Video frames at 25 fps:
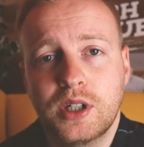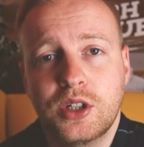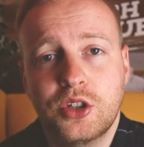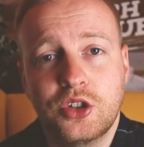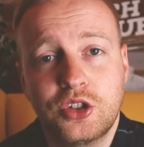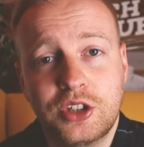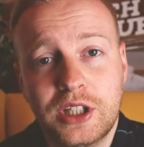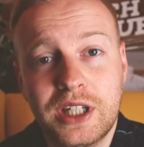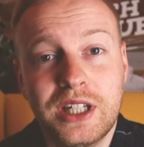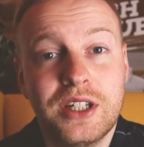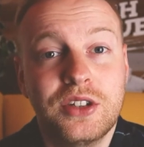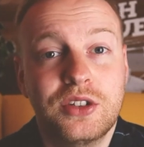
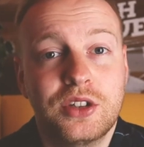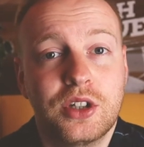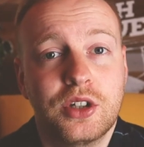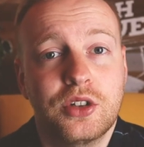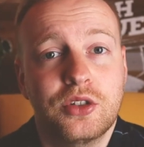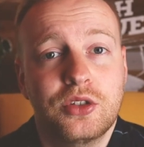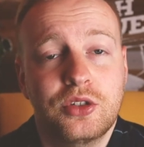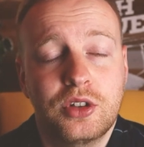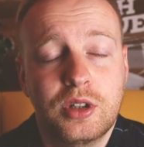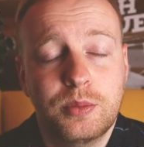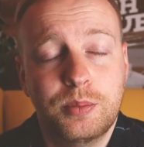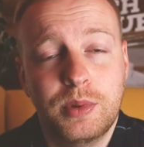
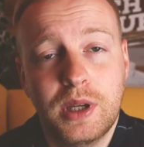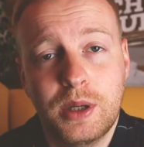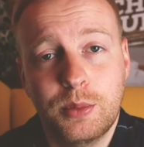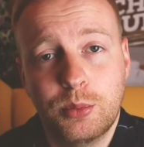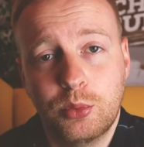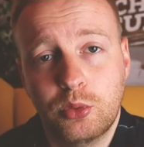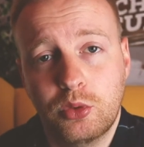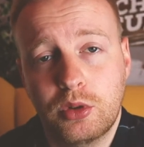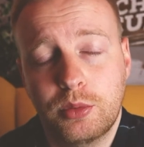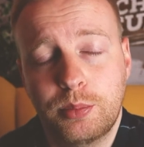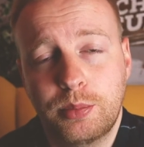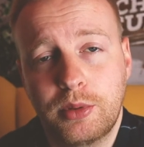Caesar's, the
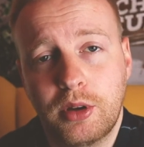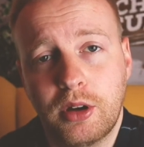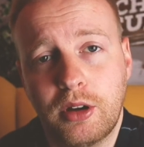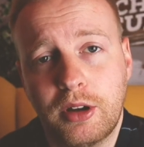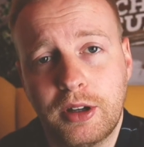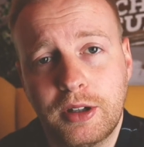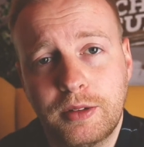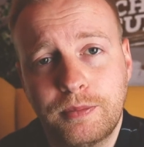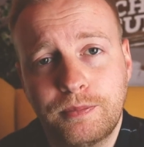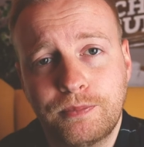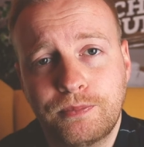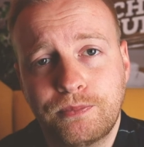people
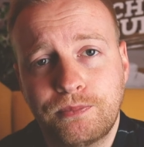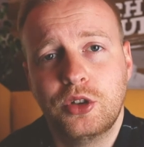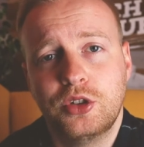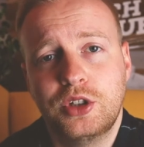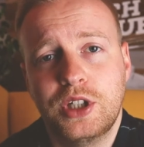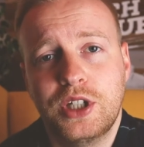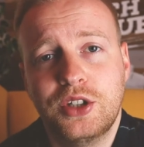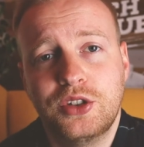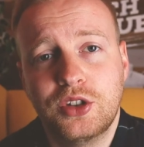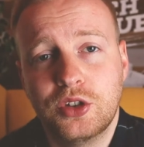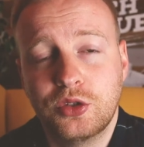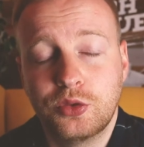reply.
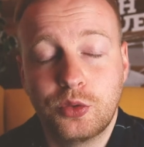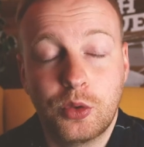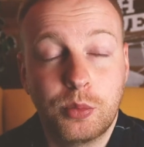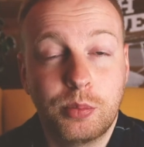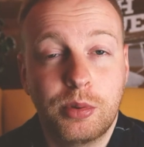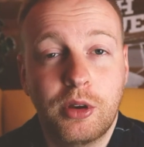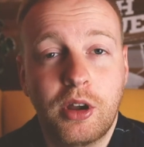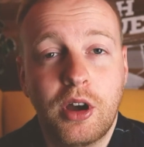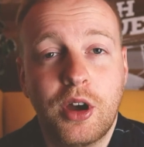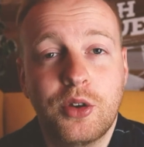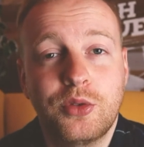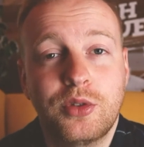Jesus
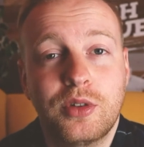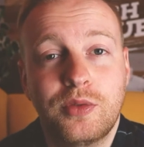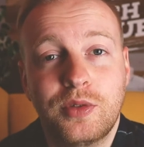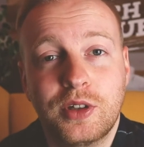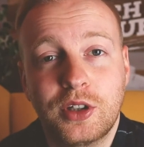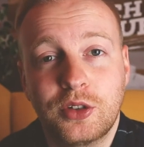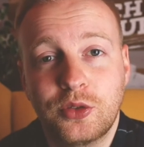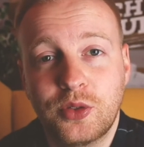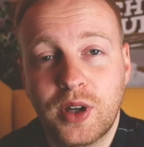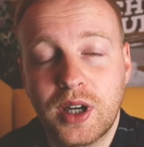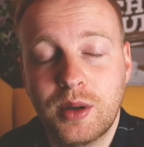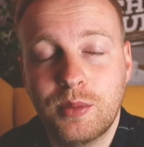replies with
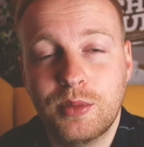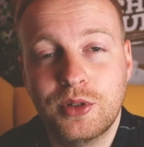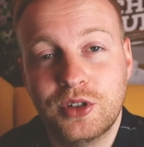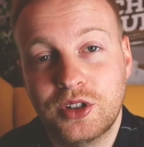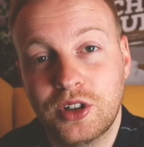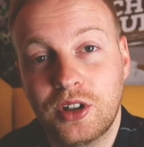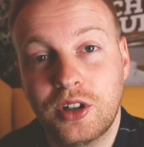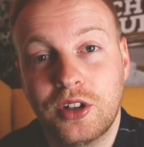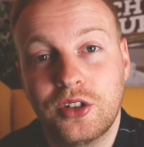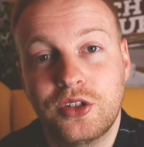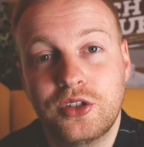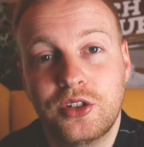his famous
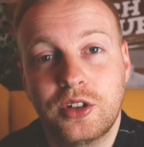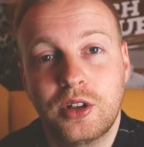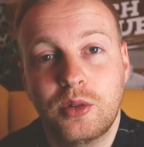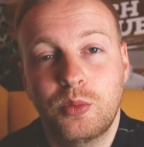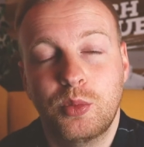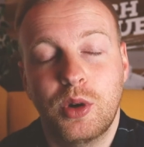answer,